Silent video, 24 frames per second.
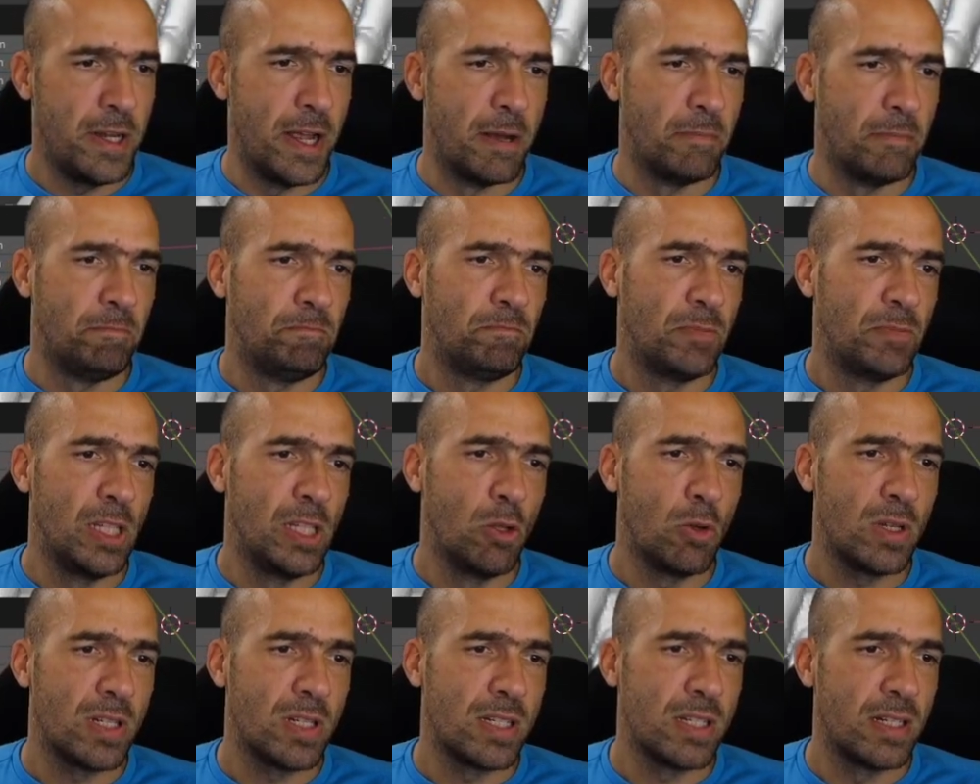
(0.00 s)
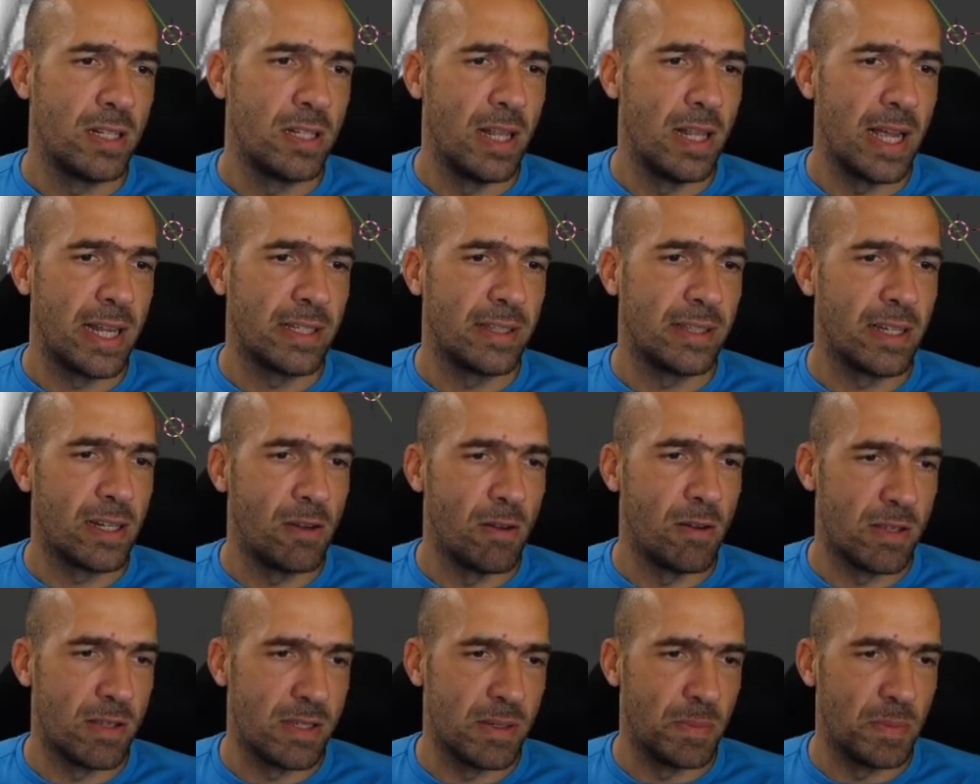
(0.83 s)
Yeah, looks like the
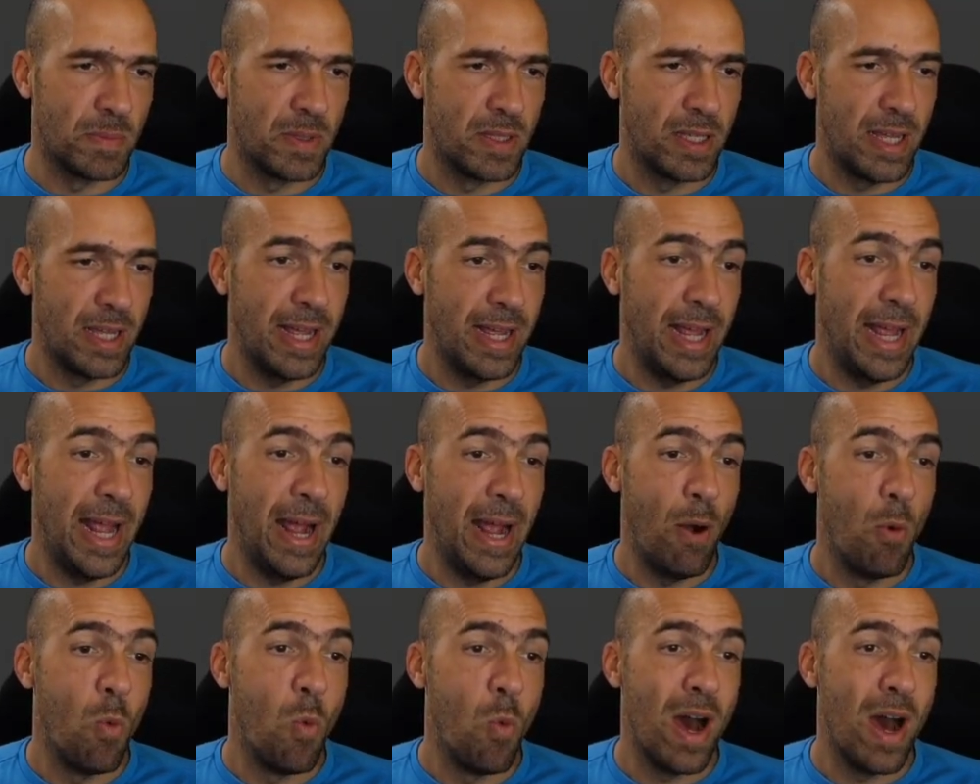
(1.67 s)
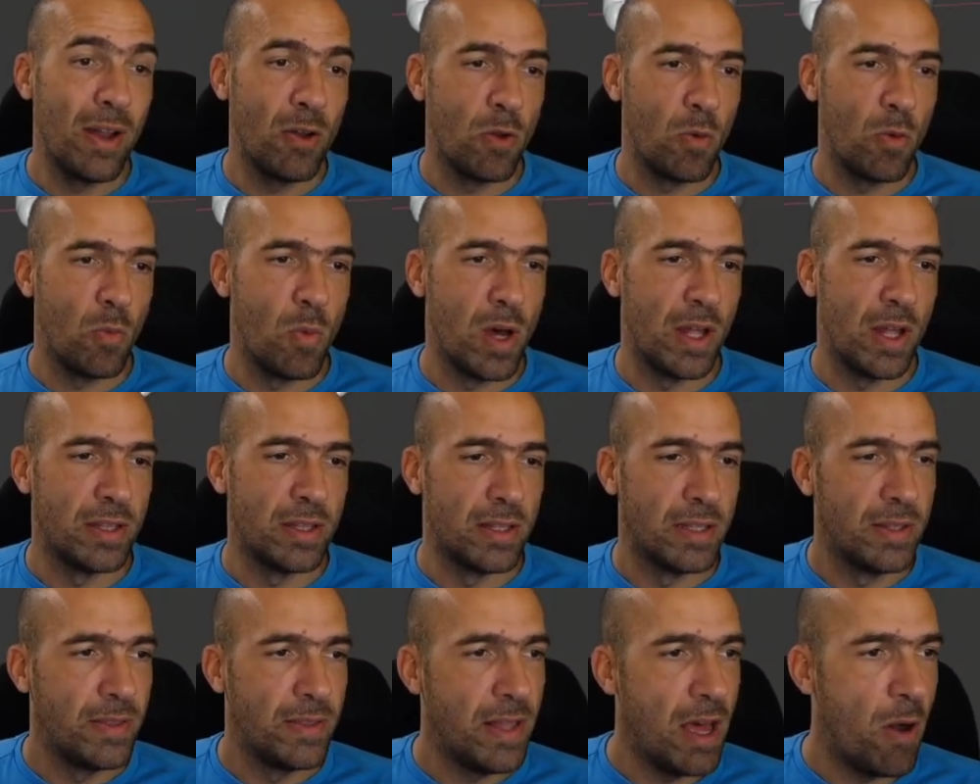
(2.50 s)
concept.
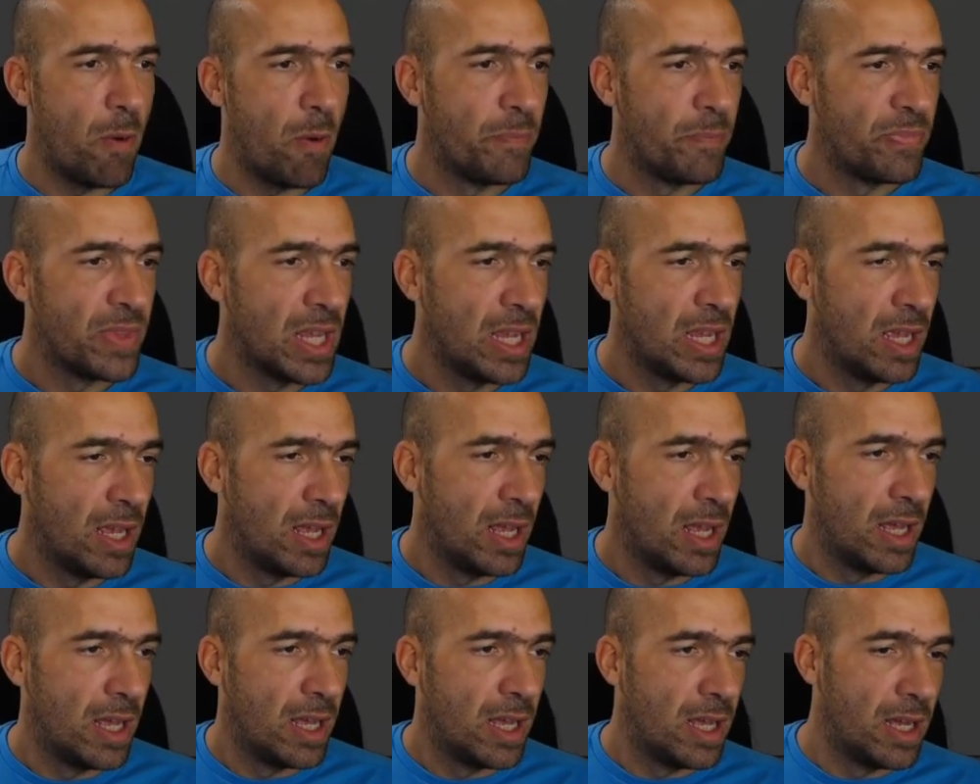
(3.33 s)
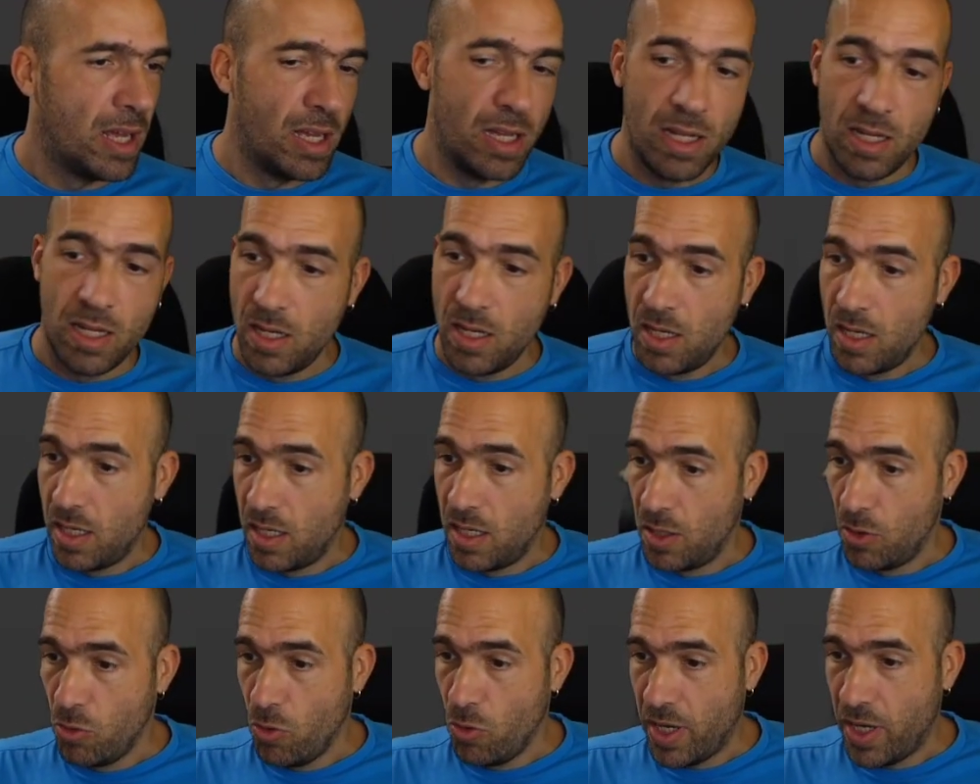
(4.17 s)
One-on-one. Now,
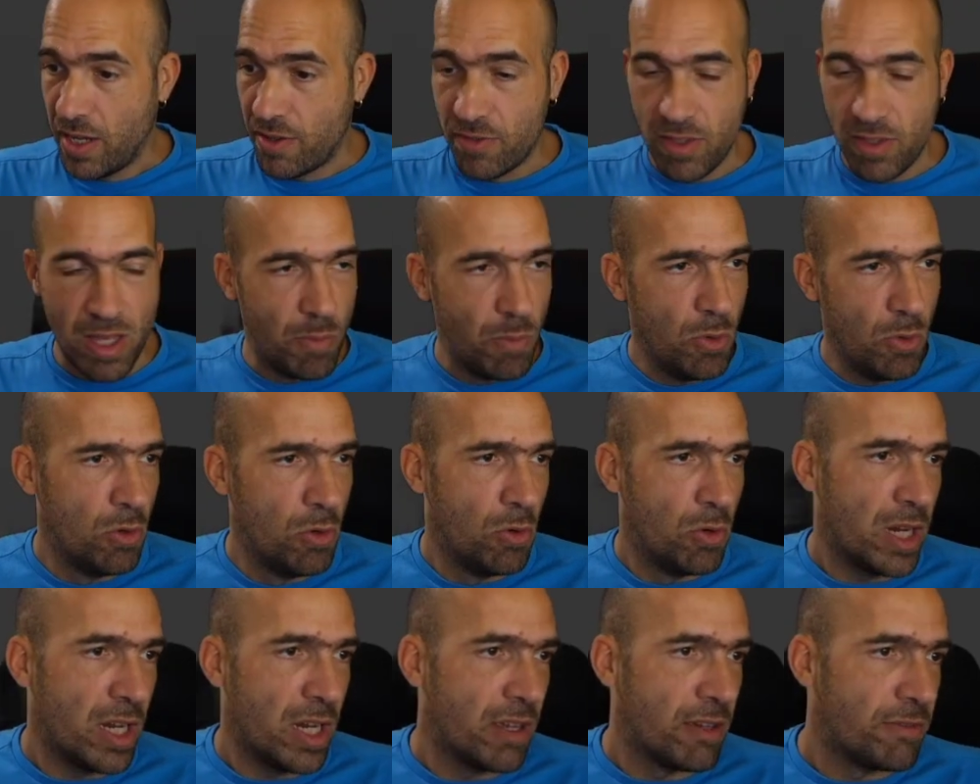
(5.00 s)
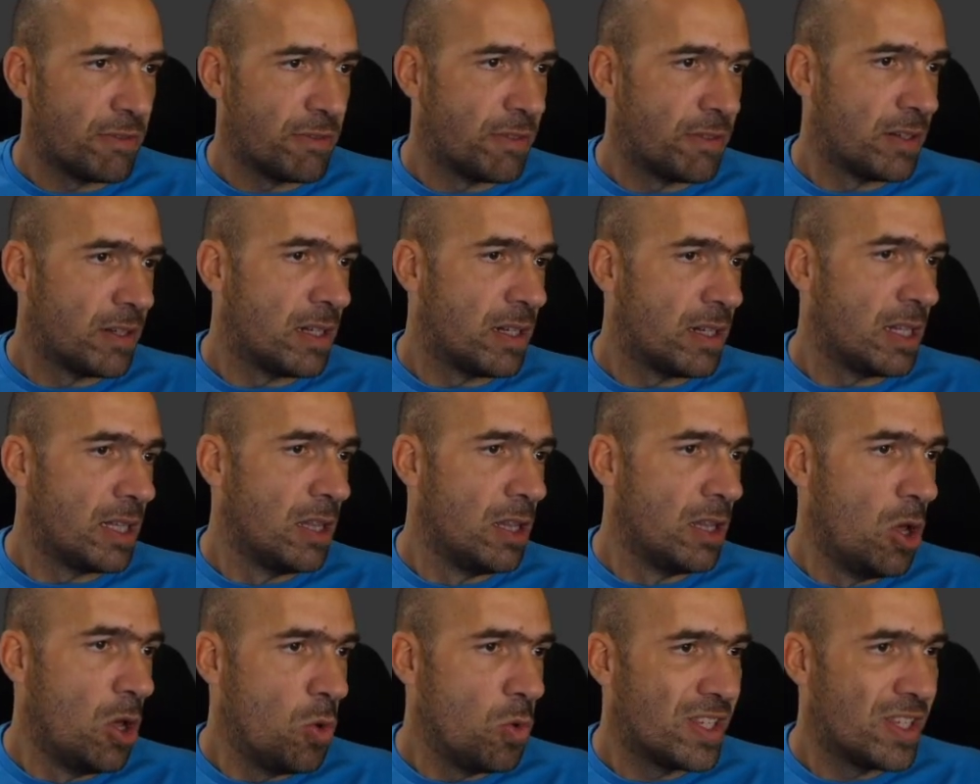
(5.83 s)
do we have time? Oh, we have
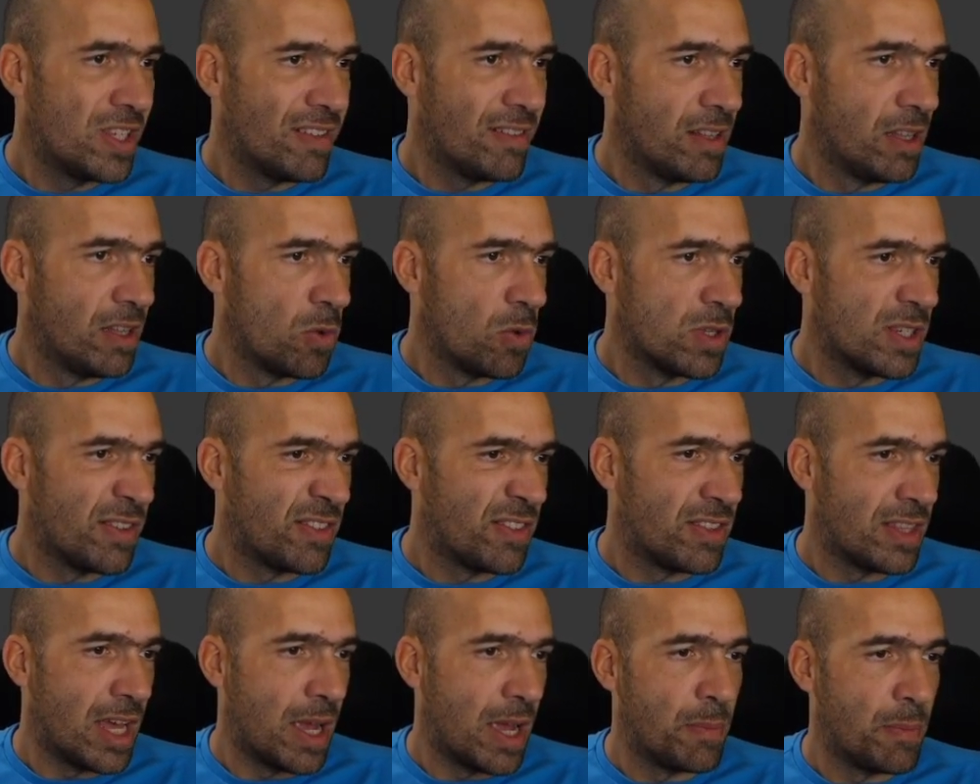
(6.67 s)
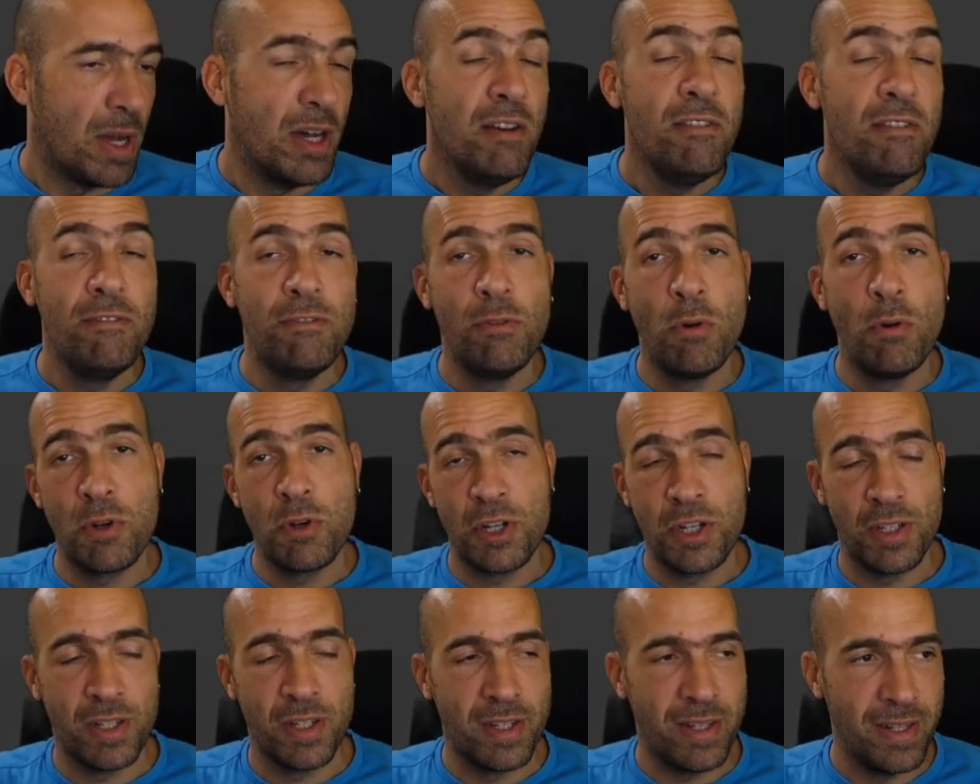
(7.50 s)
loads and loads of time.
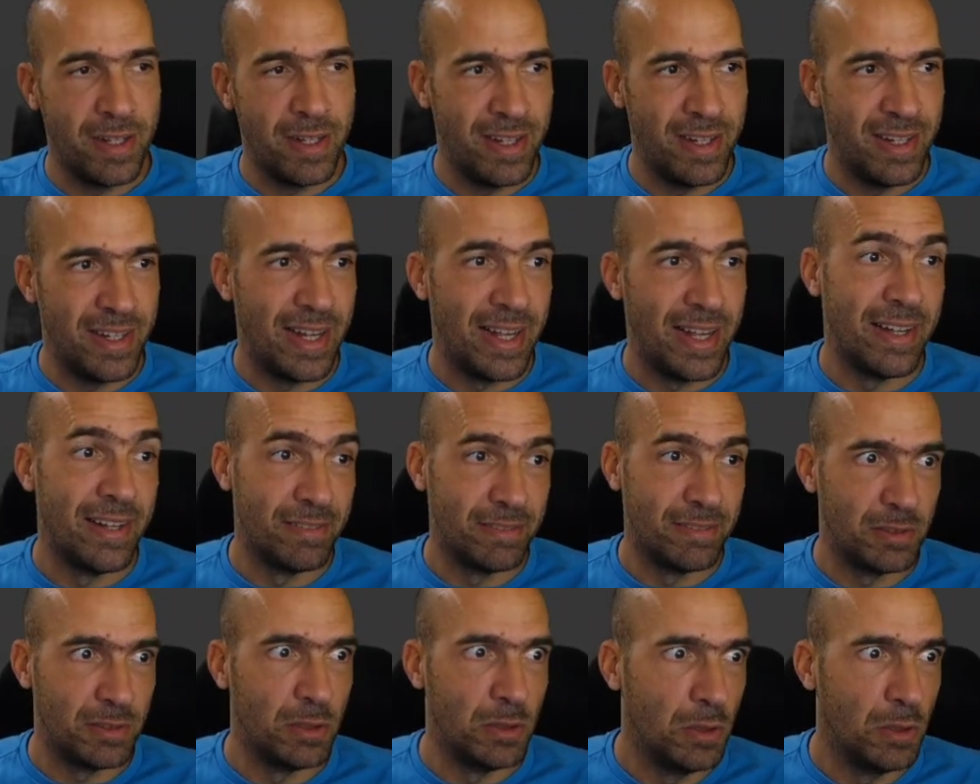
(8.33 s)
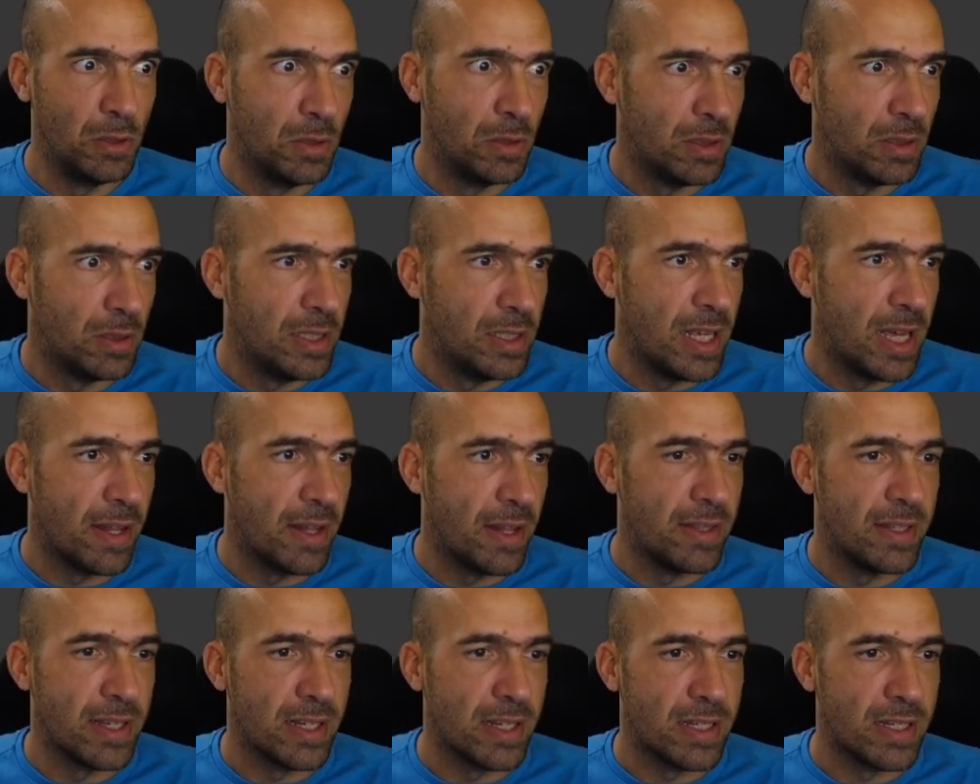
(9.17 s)
Unfortunately, I have to do the
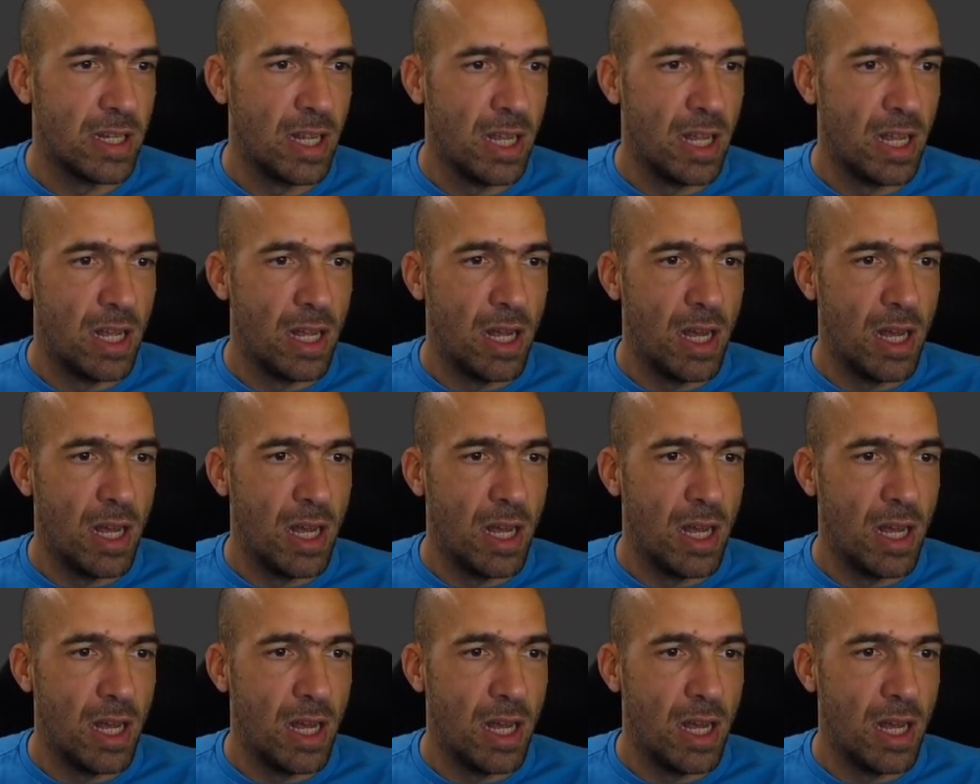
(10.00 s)
other things.